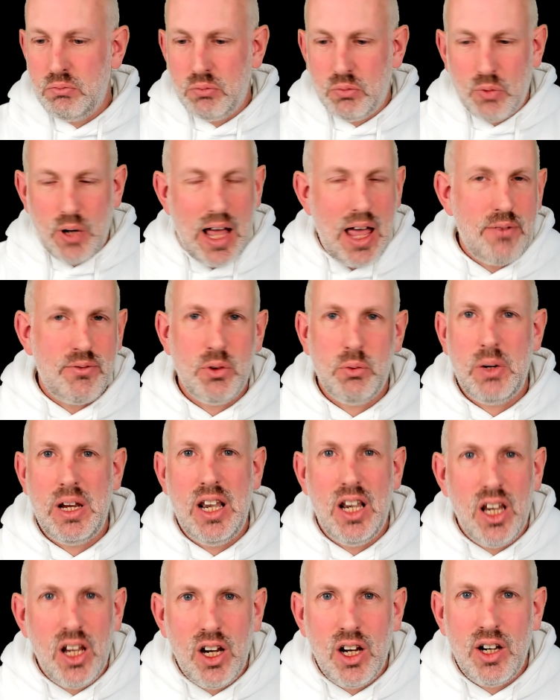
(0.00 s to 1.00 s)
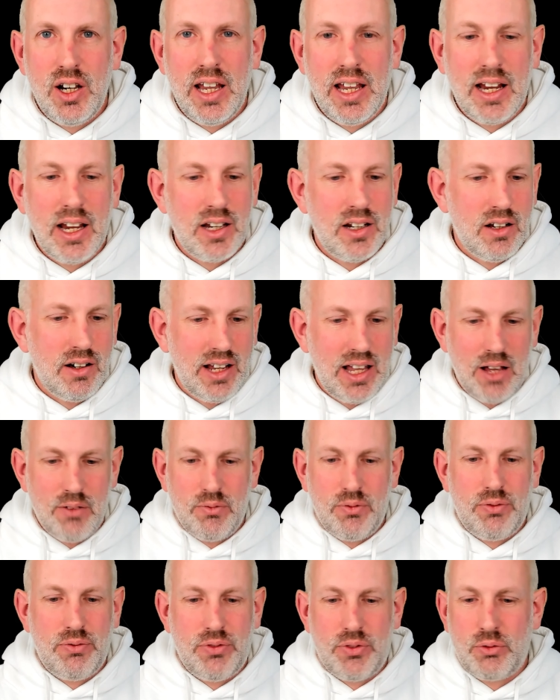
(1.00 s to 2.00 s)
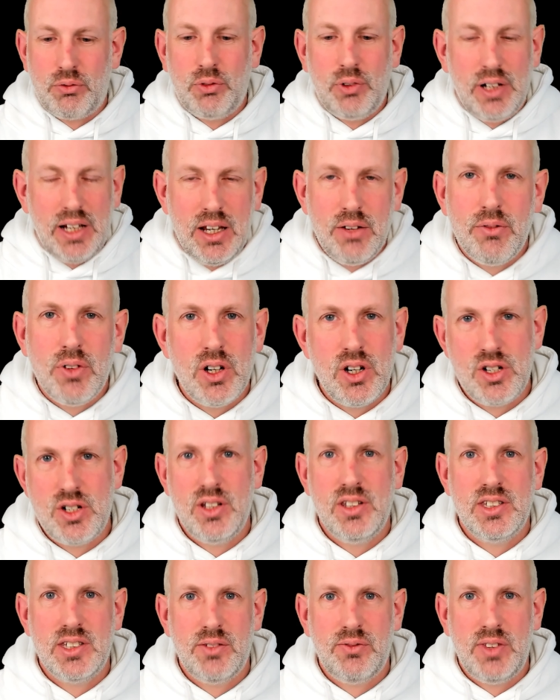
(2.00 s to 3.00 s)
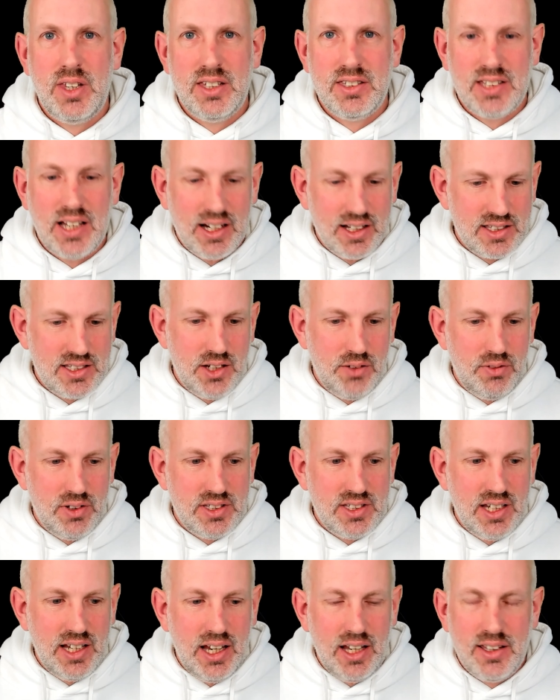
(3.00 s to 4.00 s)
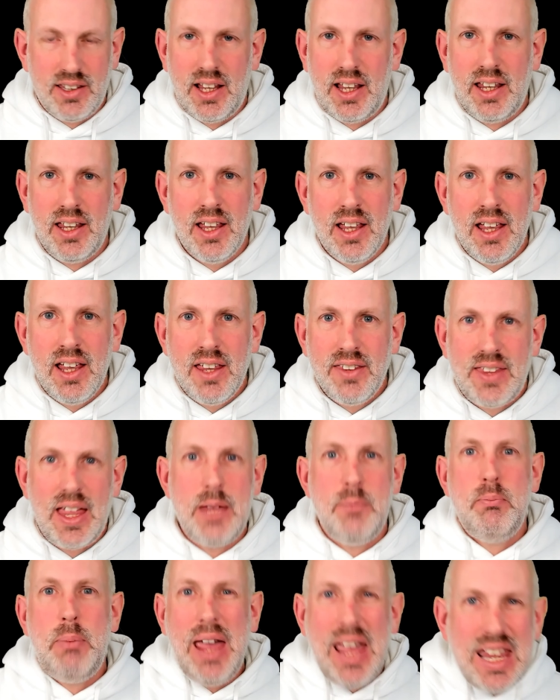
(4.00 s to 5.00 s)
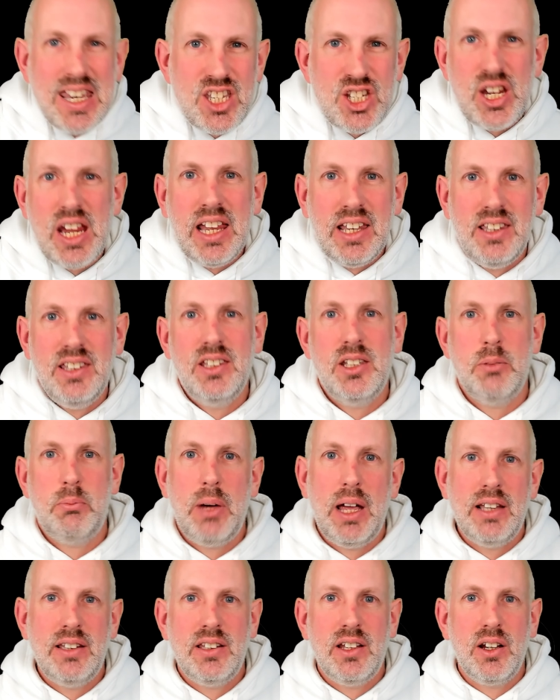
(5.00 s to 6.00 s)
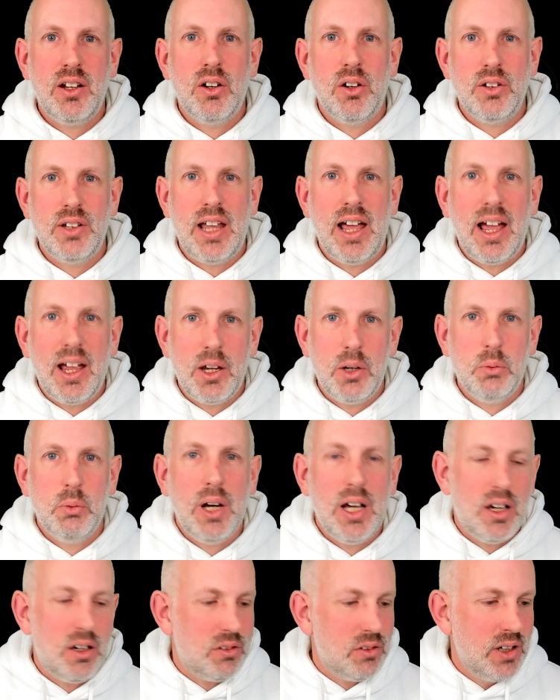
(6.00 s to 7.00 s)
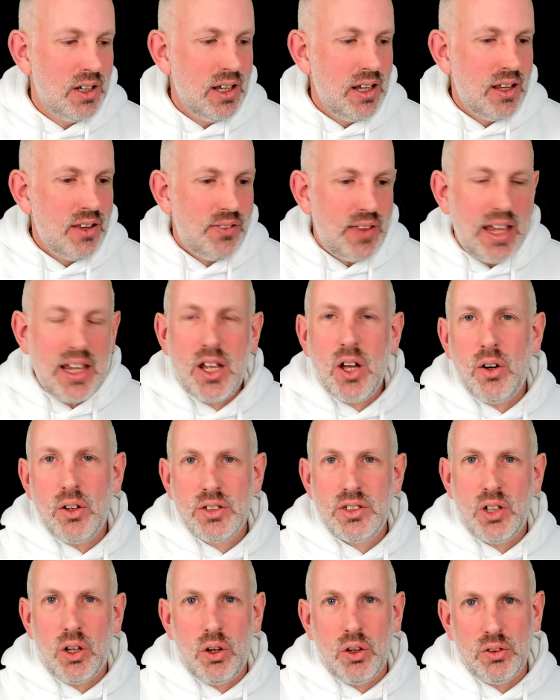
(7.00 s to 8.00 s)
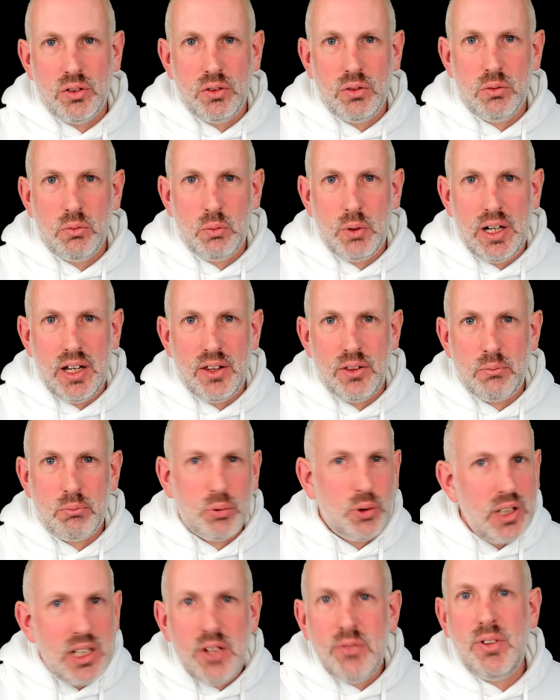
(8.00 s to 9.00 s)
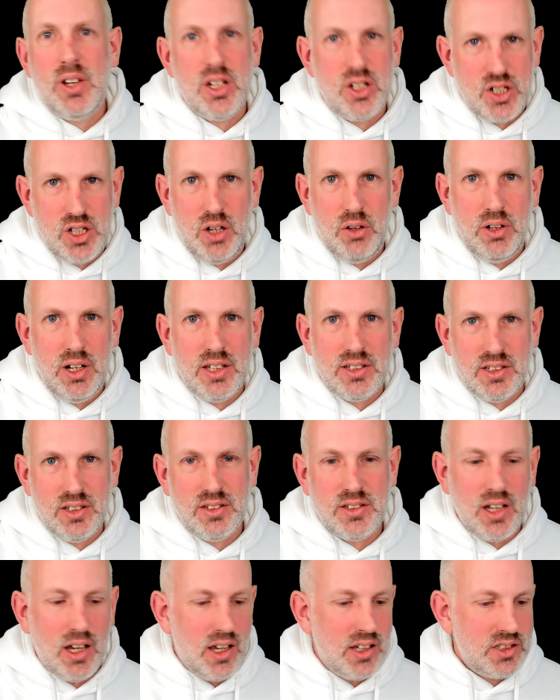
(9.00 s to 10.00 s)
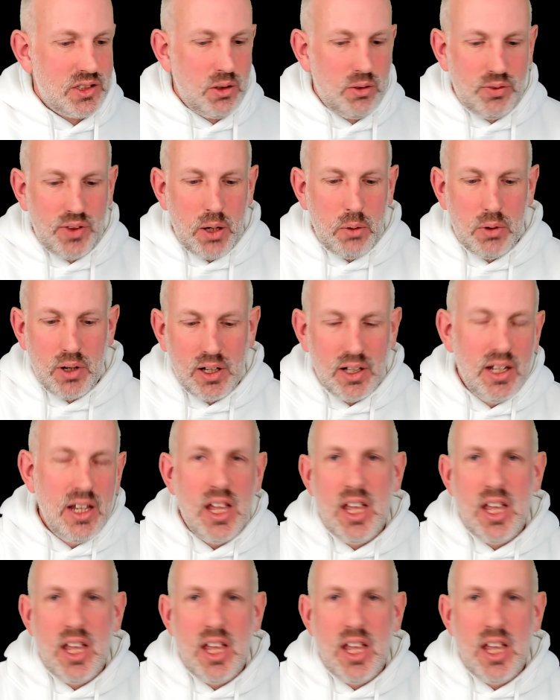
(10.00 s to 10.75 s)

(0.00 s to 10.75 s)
whatever we're learning, and I have 3 versions of this activity, and they pitch in depending on how well they got on with previous units and tasks. So if they were,